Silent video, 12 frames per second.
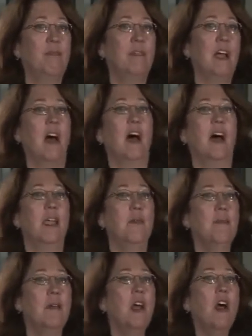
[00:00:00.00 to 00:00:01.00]

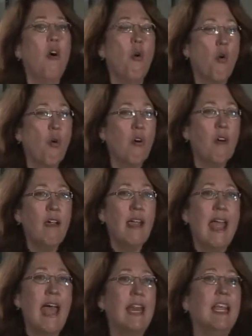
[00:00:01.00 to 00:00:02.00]
time or
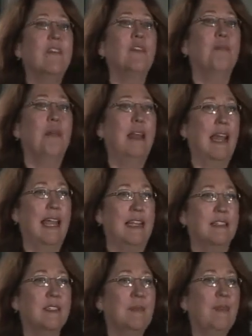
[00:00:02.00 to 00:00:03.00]
at a given
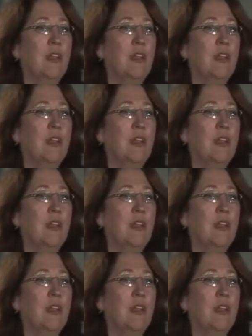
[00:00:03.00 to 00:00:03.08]
place.